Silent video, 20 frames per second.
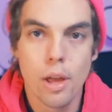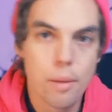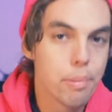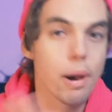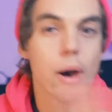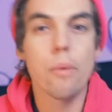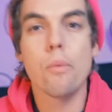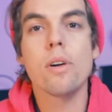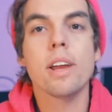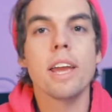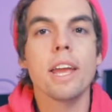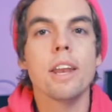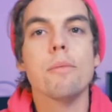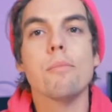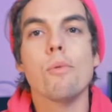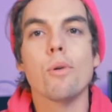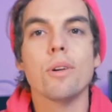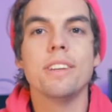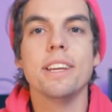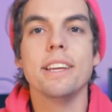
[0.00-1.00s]
But we'll get into
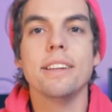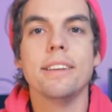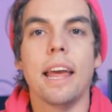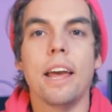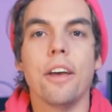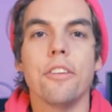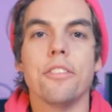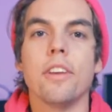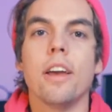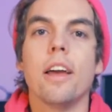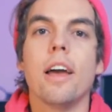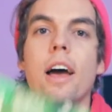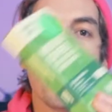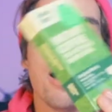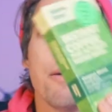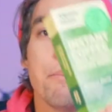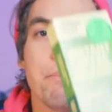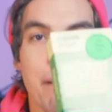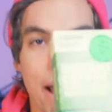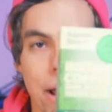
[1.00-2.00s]
more details
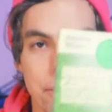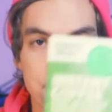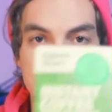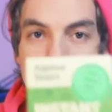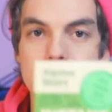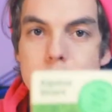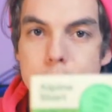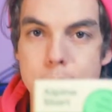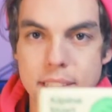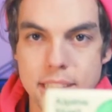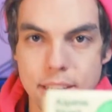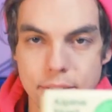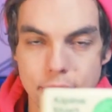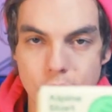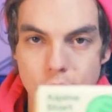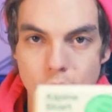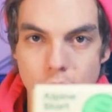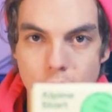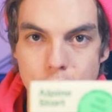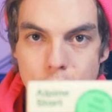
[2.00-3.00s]
about this
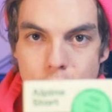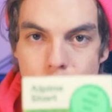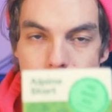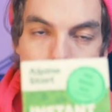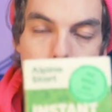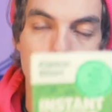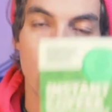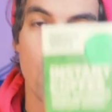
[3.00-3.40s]
specific coffee